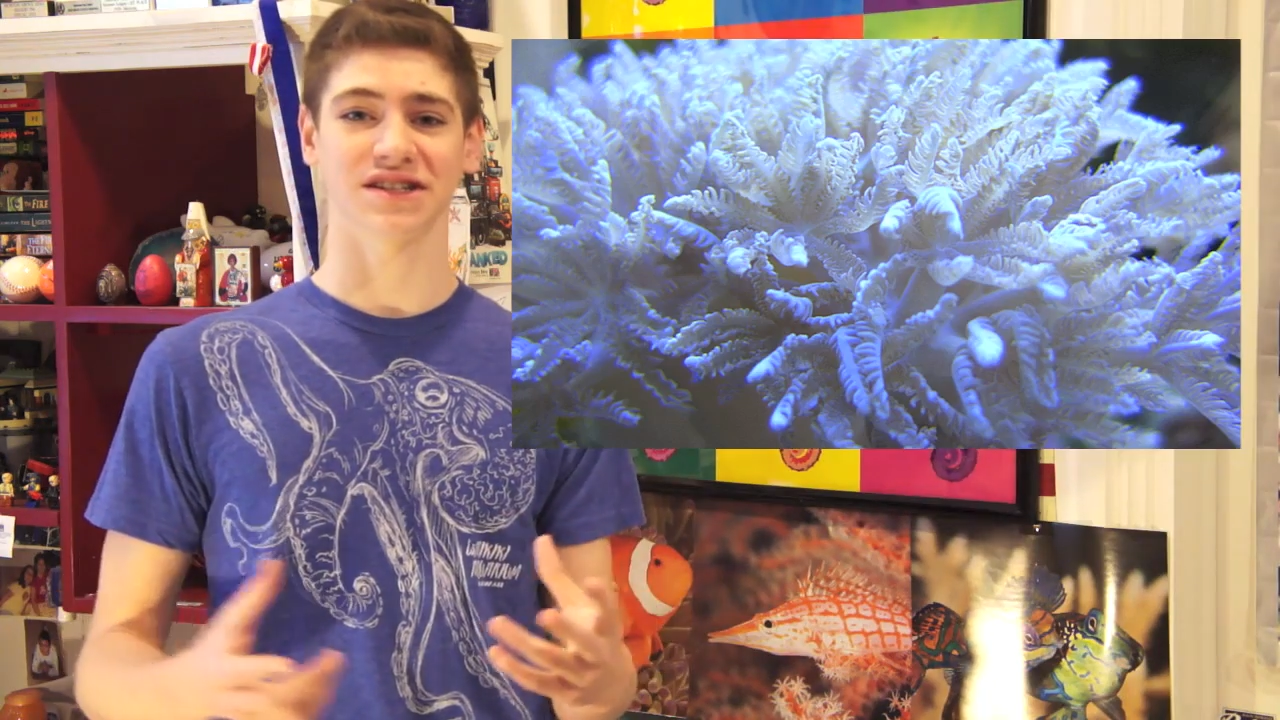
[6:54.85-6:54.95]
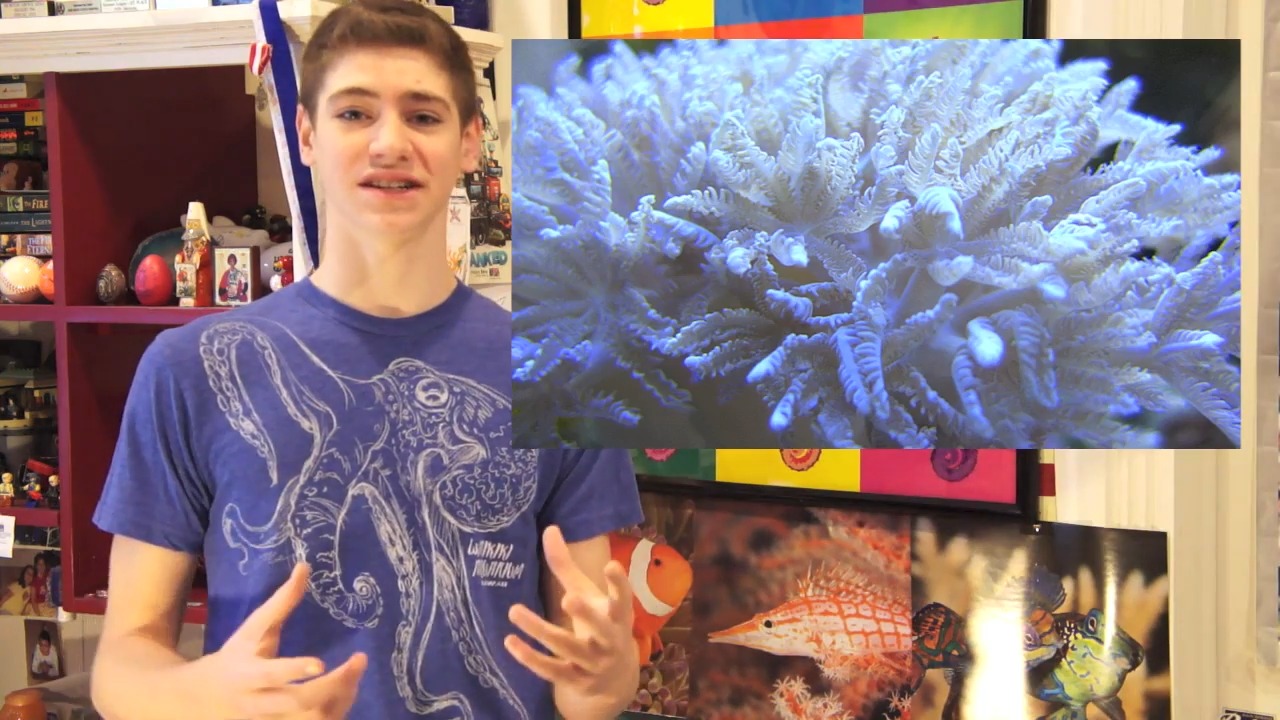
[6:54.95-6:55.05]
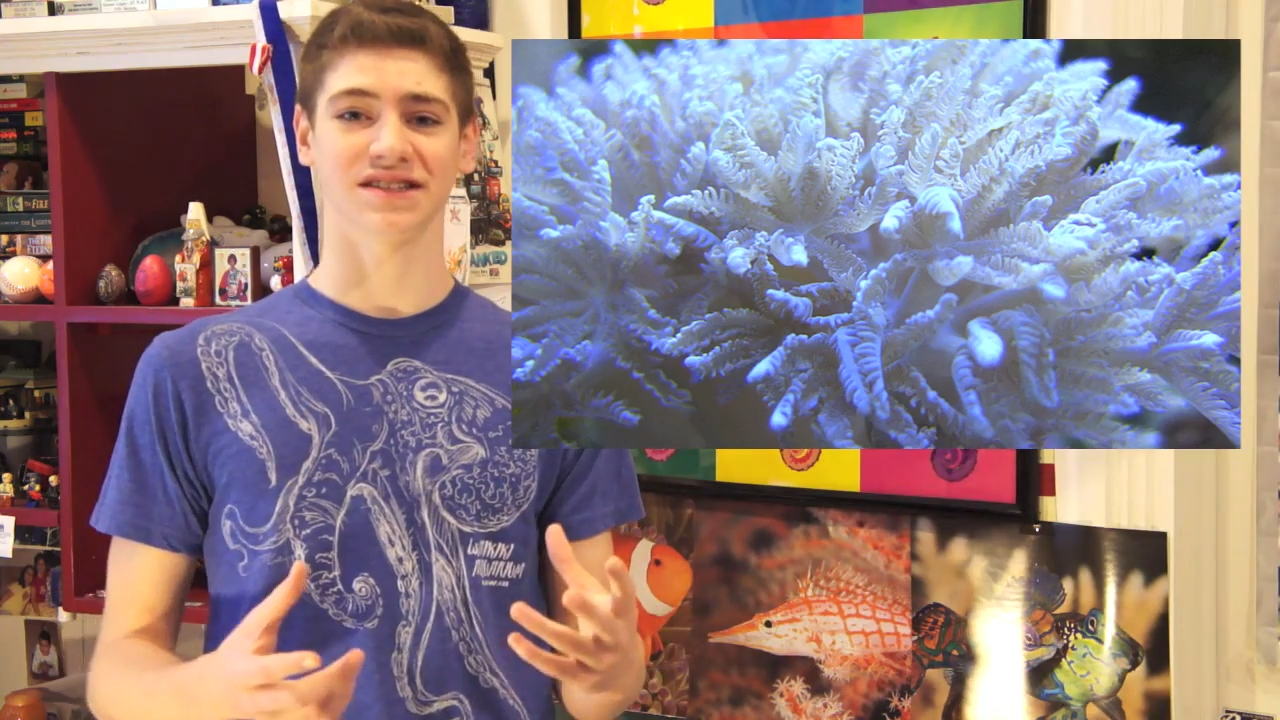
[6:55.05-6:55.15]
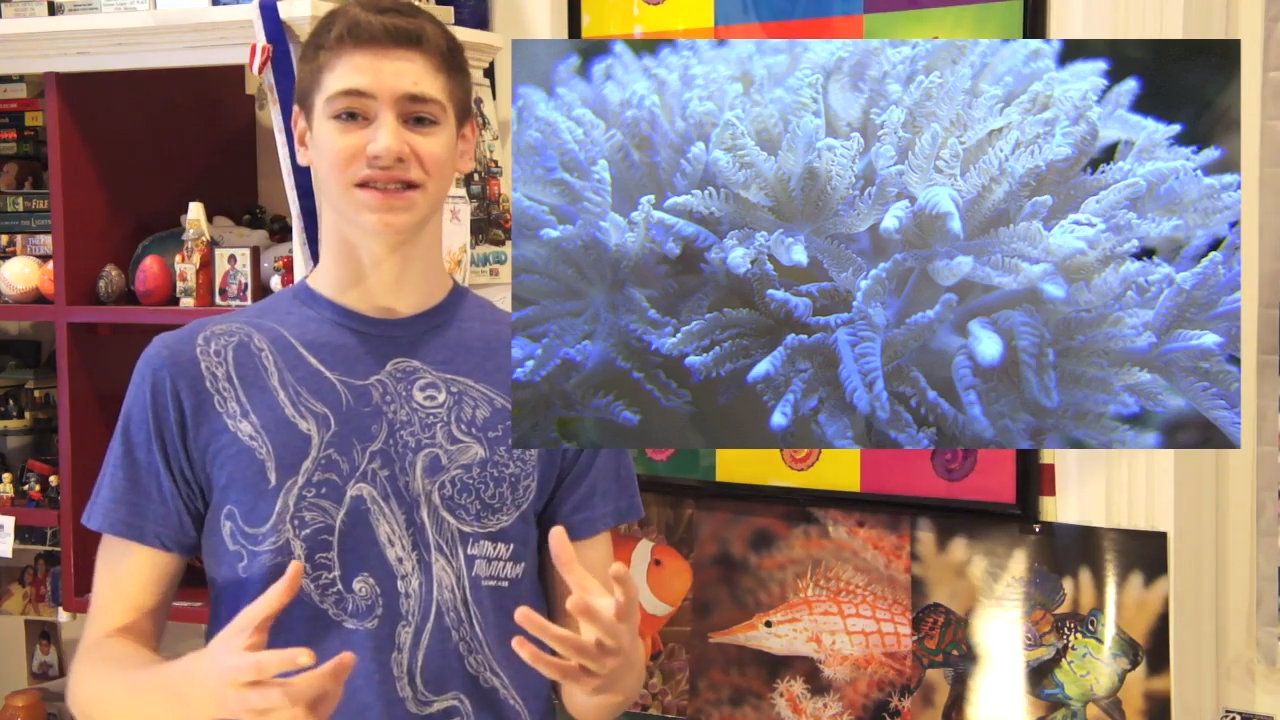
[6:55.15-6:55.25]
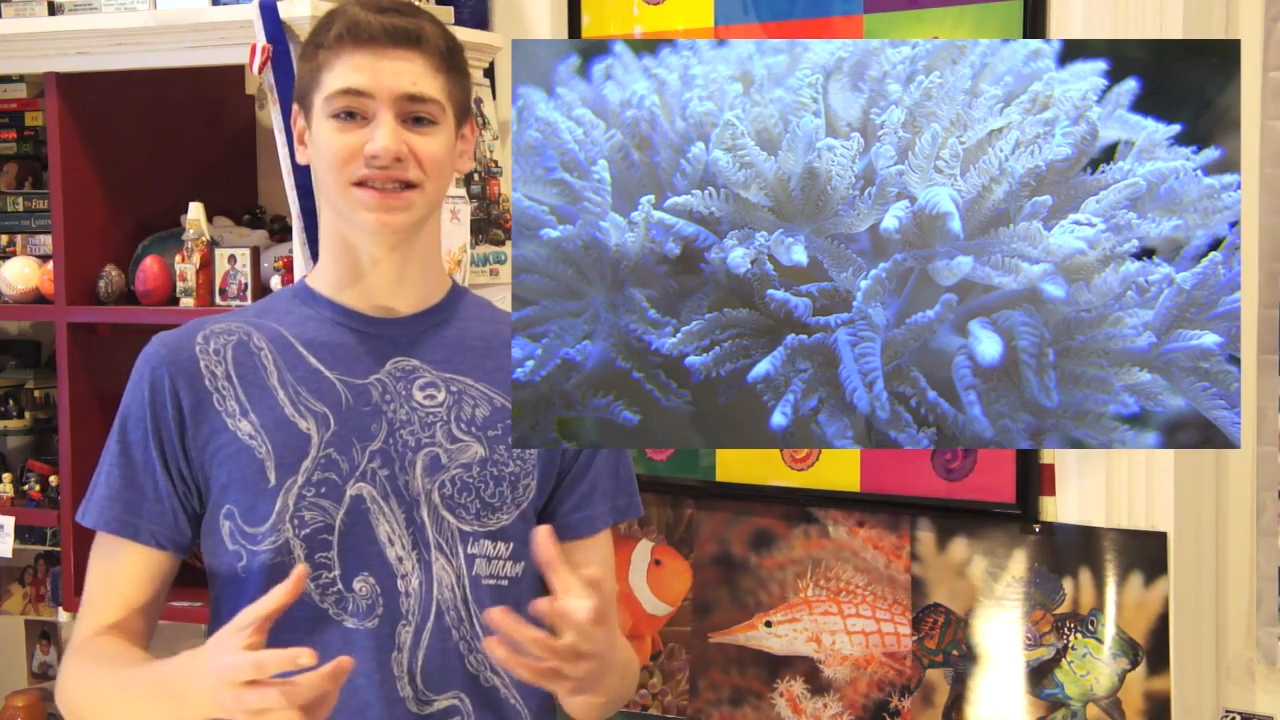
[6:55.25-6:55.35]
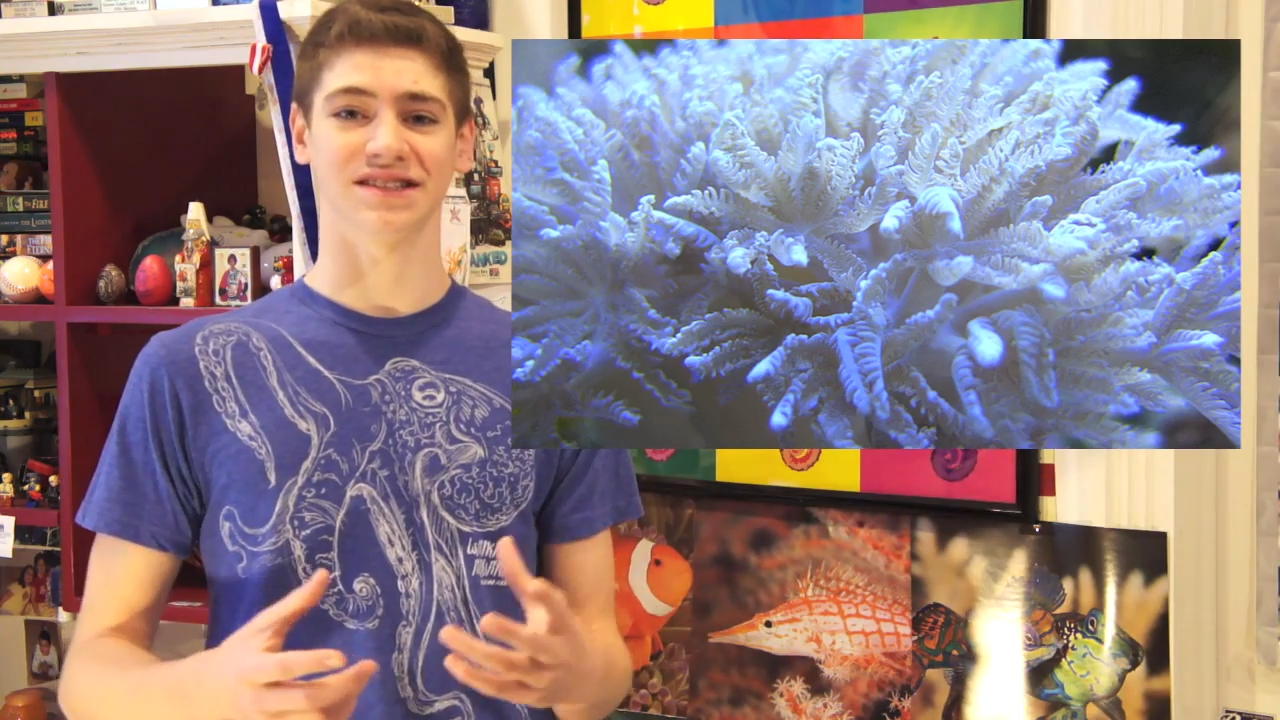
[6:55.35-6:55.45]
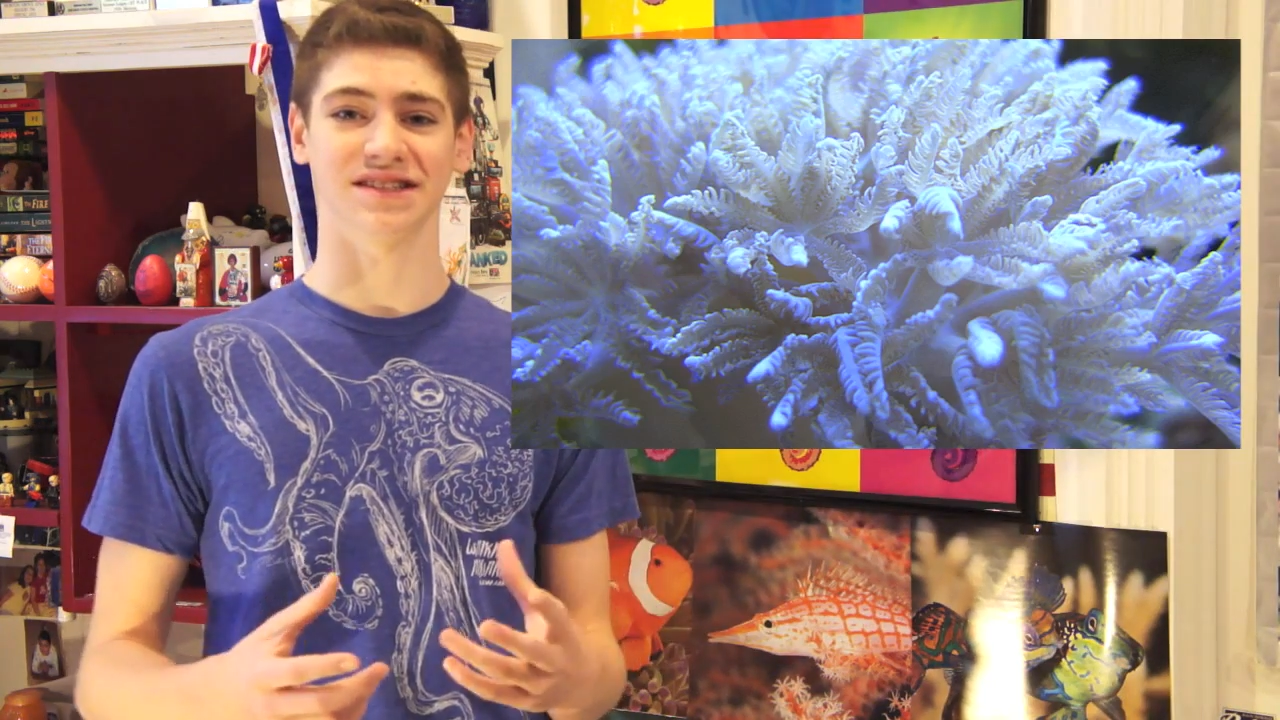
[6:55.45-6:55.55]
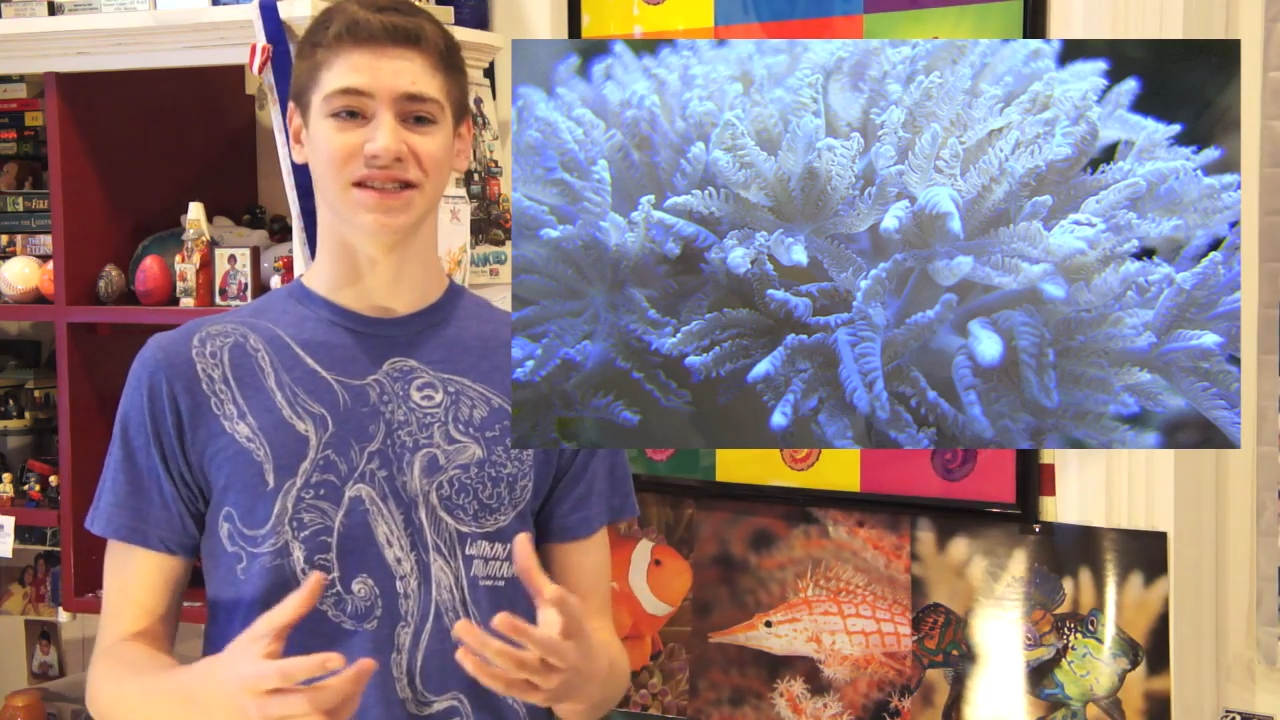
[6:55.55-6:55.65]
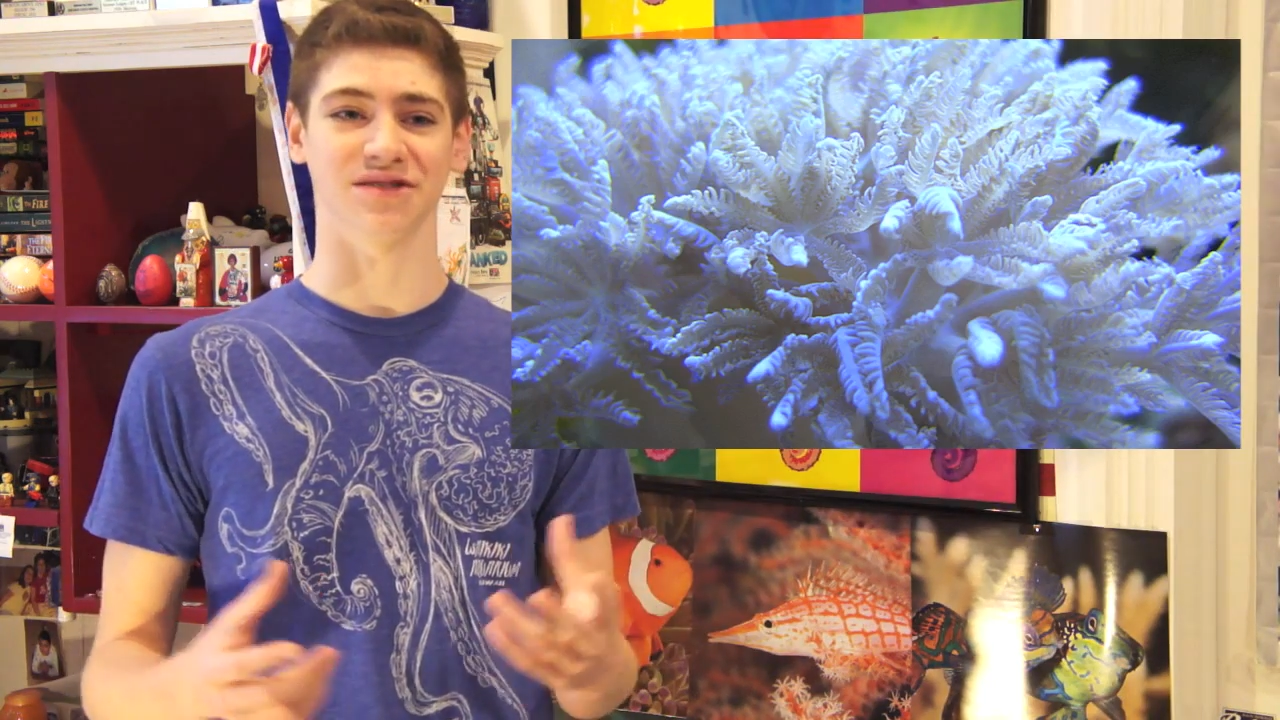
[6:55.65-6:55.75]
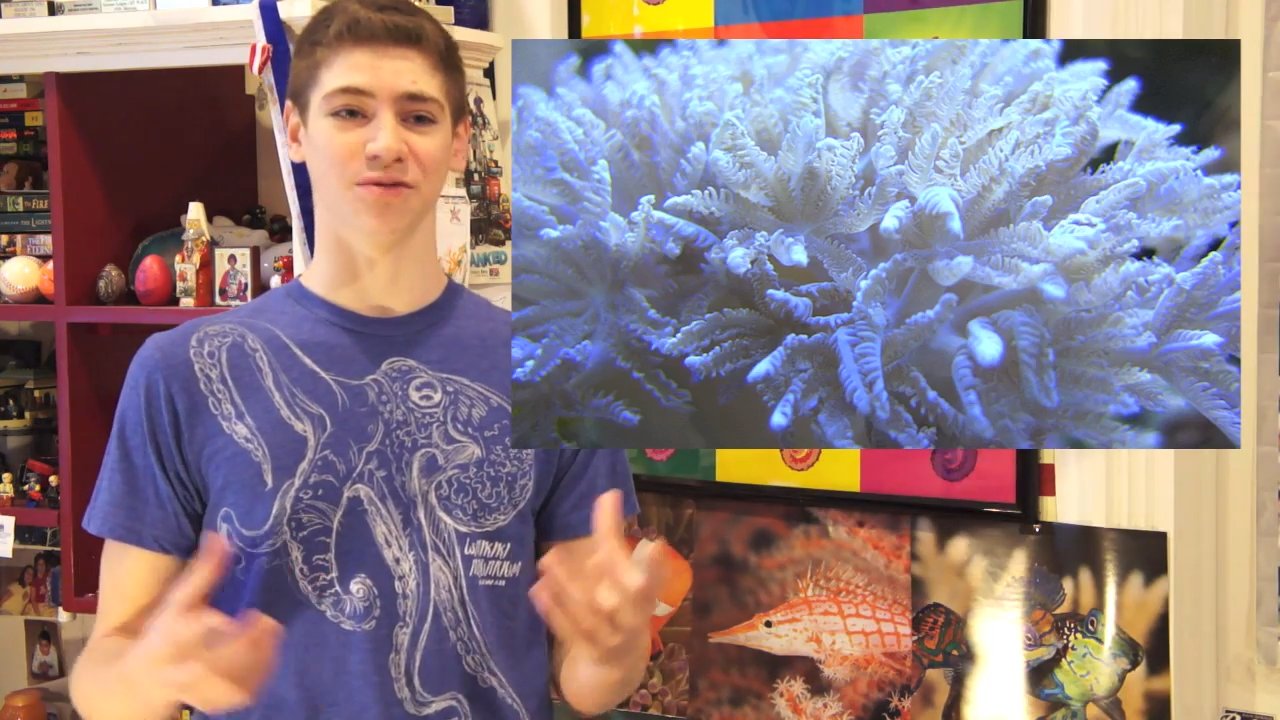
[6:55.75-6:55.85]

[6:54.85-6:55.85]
because it's